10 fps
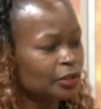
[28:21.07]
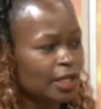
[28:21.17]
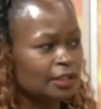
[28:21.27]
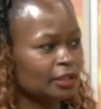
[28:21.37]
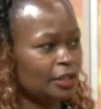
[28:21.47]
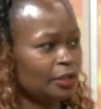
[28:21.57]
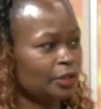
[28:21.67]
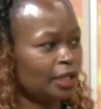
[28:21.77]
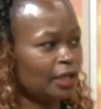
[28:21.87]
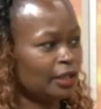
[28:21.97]
Today is a
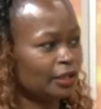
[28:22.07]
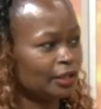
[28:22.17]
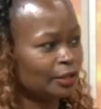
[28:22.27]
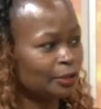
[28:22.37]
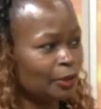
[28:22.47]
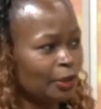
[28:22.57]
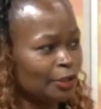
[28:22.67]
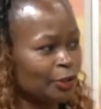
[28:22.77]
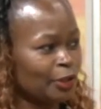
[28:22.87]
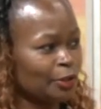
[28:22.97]
new day. Mm-hmm.
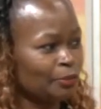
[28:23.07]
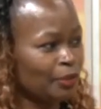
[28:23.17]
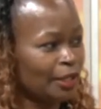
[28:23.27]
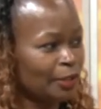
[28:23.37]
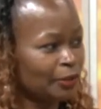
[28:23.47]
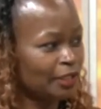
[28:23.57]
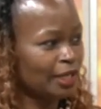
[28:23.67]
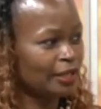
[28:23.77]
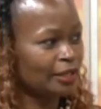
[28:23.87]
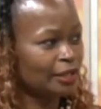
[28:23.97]
Tomorrow is going to be a new
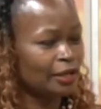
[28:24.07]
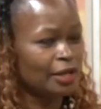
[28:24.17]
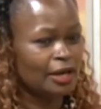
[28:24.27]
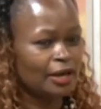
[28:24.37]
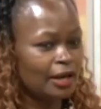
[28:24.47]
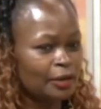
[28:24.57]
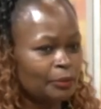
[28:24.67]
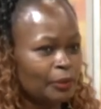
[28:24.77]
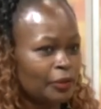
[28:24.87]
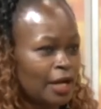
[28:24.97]
day. None
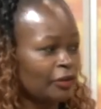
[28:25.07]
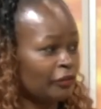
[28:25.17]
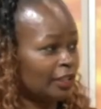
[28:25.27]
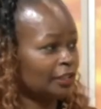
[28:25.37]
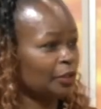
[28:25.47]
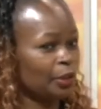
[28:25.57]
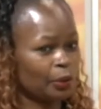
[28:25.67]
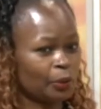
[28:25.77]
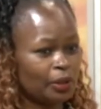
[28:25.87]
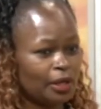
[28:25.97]
of, none of us
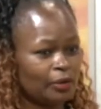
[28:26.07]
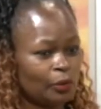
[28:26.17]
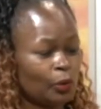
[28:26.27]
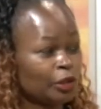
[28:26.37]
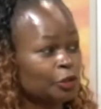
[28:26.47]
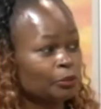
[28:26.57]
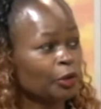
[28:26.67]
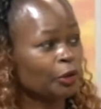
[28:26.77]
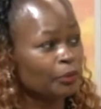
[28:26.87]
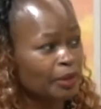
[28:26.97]
know what
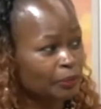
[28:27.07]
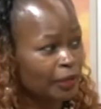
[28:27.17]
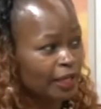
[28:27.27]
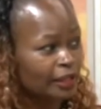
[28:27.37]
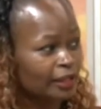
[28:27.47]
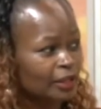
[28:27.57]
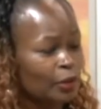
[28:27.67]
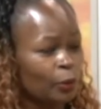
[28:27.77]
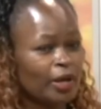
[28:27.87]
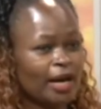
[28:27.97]
tomorrow may bring.
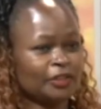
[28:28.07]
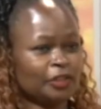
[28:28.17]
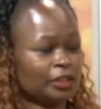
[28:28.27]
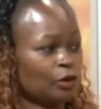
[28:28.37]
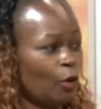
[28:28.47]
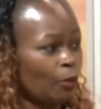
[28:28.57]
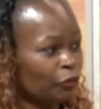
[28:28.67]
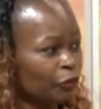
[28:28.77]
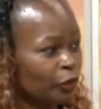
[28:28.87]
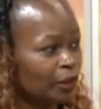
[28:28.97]
Mm-hmm. We are just
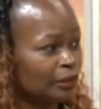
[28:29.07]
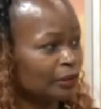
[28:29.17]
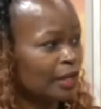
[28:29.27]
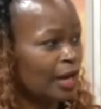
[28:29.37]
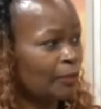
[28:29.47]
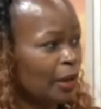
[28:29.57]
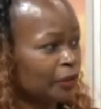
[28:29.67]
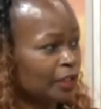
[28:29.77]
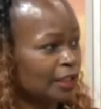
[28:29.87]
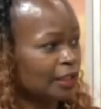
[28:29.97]
hopeful
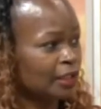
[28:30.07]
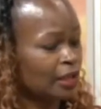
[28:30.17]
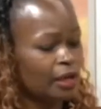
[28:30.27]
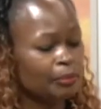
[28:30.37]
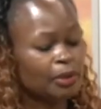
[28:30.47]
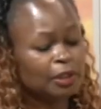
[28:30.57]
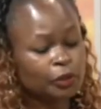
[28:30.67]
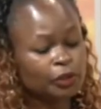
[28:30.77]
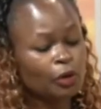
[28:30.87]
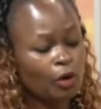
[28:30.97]
about it. Mm-hmm.
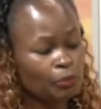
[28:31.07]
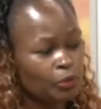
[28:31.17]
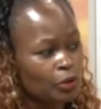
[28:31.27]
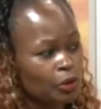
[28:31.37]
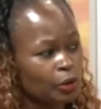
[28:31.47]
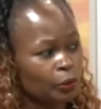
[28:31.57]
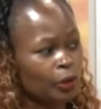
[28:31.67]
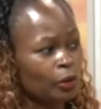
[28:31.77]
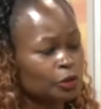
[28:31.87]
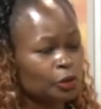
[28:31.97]
But with hope,
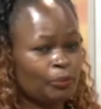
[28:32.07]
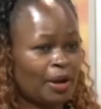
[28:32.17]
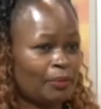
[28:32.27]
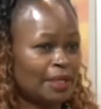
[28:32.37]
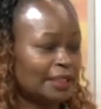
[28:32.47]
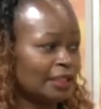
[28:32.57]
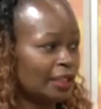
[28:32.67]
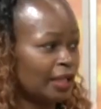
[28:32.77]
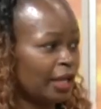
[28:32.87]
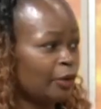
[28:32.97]
we also
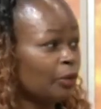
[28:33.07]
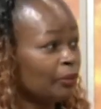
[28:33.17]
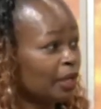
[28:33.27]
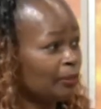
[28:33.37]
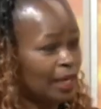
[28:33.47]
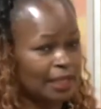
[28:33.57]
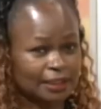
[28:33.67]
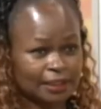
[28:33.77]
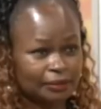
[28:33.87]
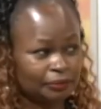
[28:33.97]
purpose and we make
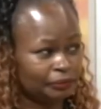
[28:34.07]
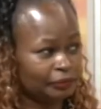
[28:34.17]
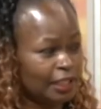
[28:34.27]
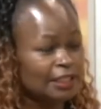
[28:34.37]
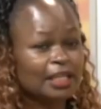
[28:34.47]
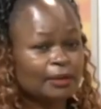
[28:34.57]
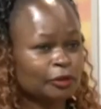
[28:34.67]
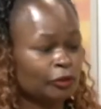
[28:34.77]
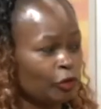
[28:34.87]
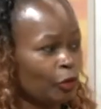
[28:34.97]
plans mm-hmm. in
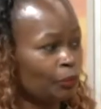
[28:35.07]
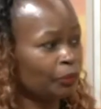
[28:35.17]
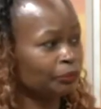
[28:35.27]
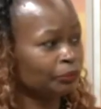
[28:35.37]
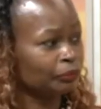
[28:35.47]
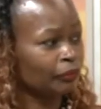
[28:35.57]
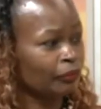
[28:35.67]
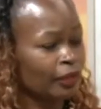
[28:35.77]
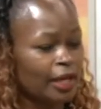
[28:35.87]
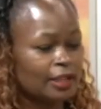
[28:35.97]
terms of hope. Mm-hmm.
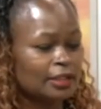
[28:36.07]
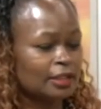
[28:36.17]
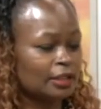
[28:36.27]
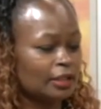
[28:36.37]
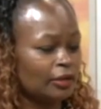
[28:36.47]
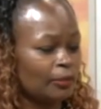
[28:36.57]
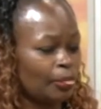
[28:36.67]
And